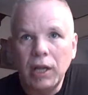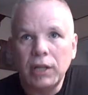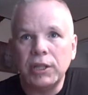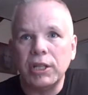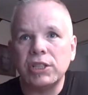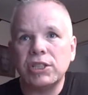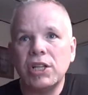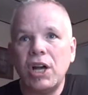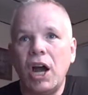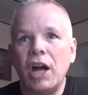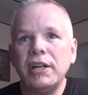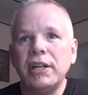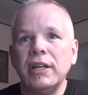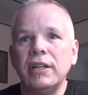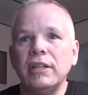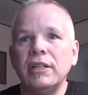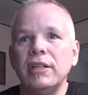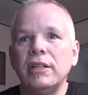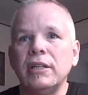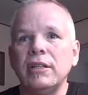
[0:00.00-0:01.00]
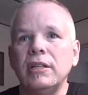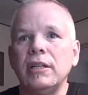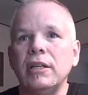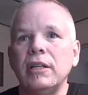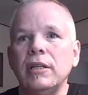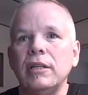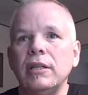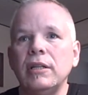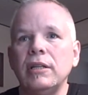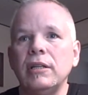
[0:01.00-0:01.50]
This cutting
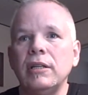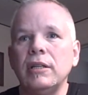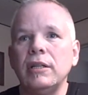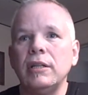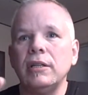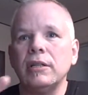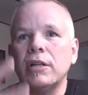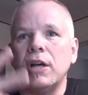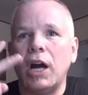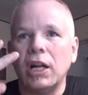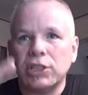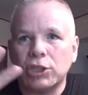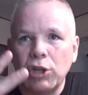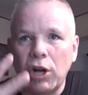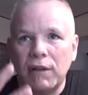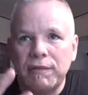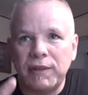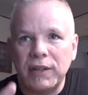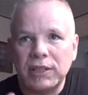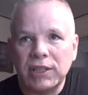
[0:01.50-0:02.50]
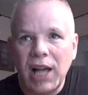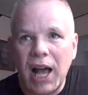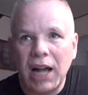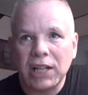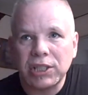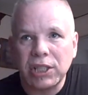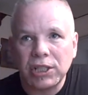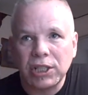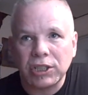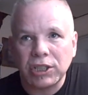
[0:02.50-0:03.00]
cuts off his
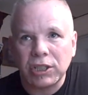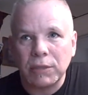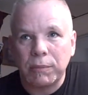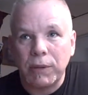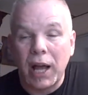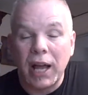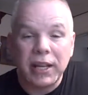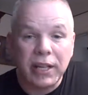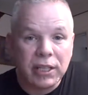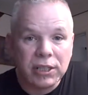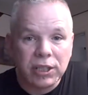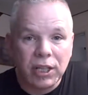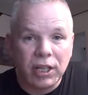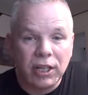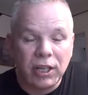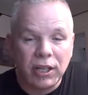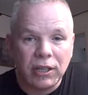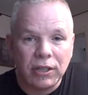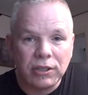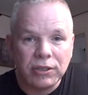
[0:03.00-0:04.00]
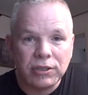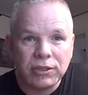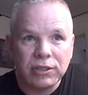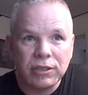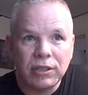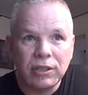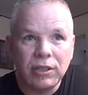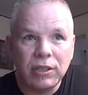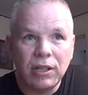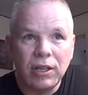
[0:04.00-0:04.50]
oxygen supply, his or hers,
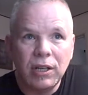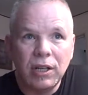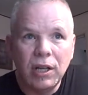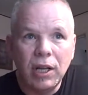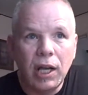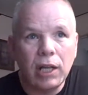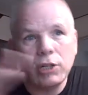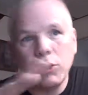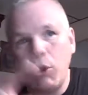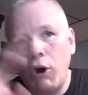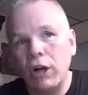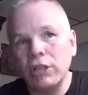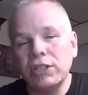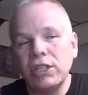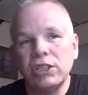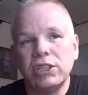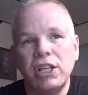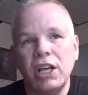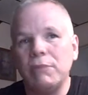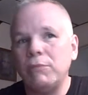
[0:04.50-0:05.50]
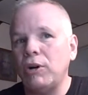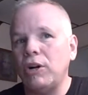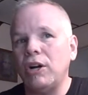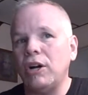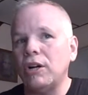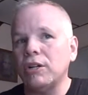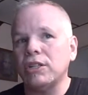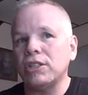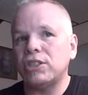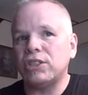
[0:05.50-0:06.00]
and causes him or
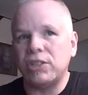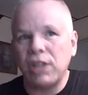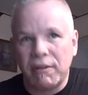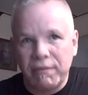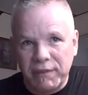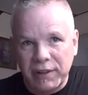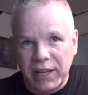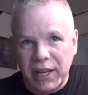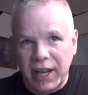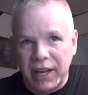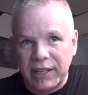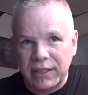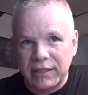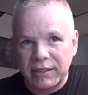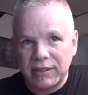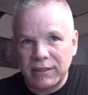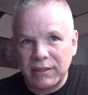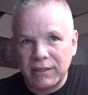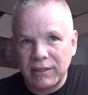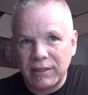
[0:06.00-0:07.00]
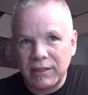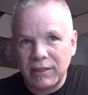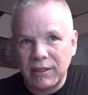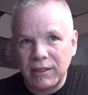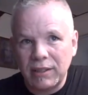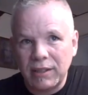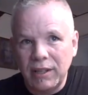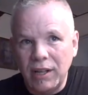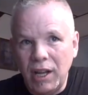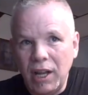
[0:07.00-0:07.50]
her to suffocate.
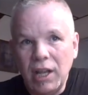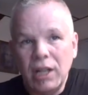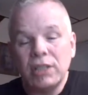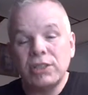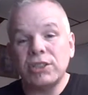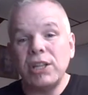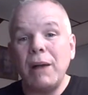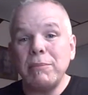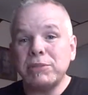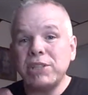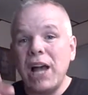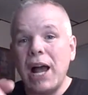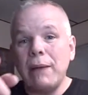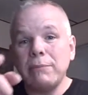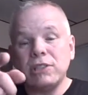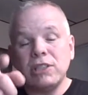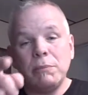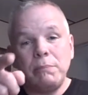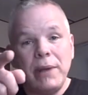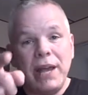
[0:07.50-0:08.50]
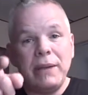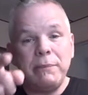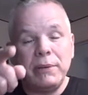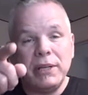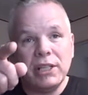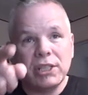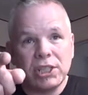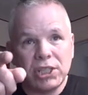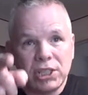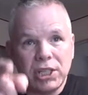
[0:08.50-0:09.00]
Sometimes the baby
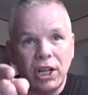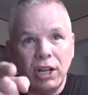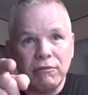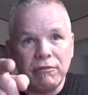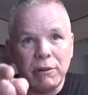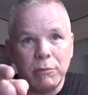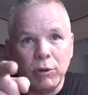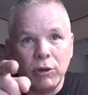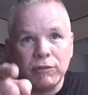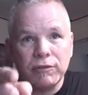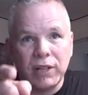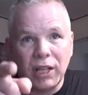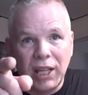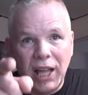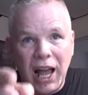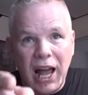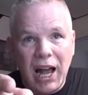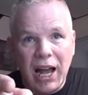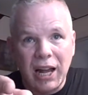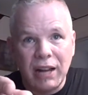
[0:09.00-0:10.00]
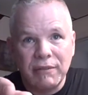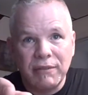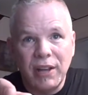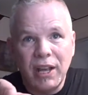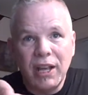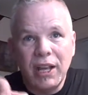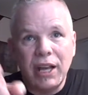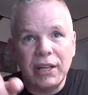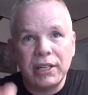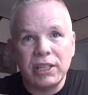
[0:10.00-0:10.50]
is still removed alive
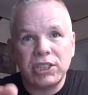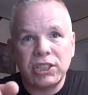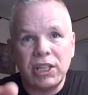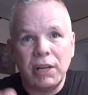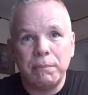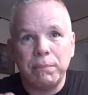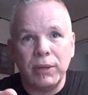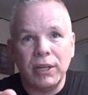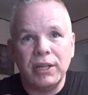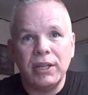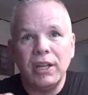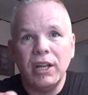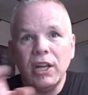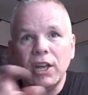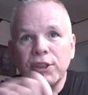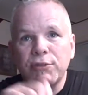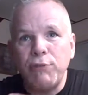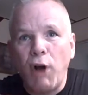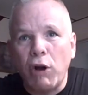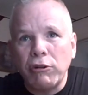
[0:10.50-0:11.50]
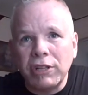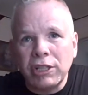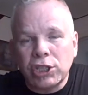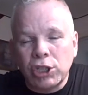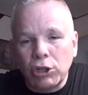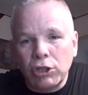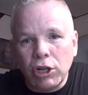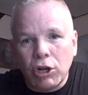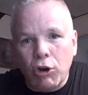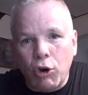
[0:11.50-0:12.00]
and is simply thrown into
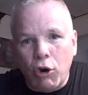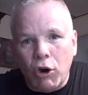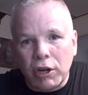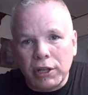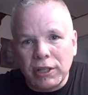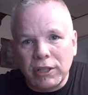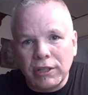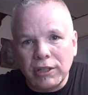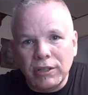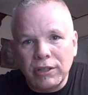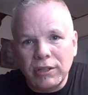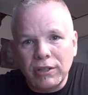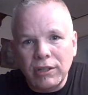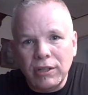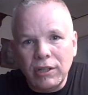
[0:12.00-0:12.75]
the corner,